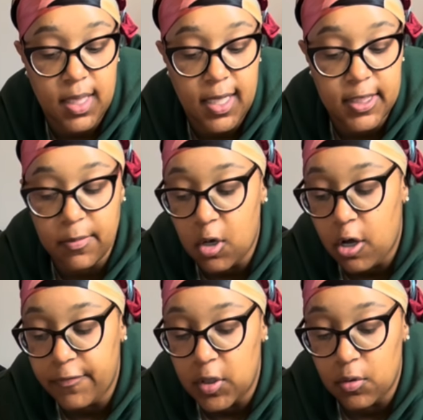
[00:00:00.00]
I had some
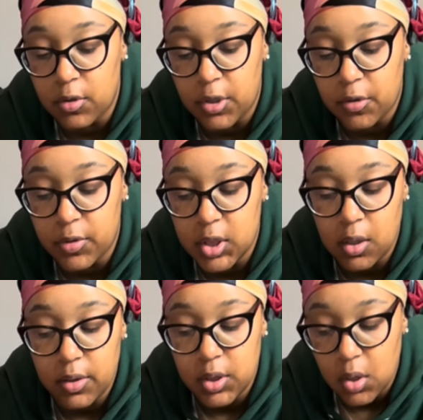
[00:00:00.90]
coffee earlier, which
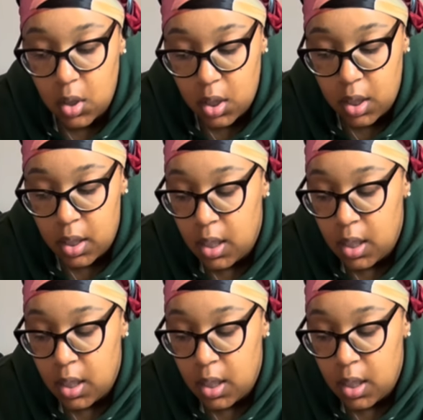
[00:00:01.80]
y'all saw.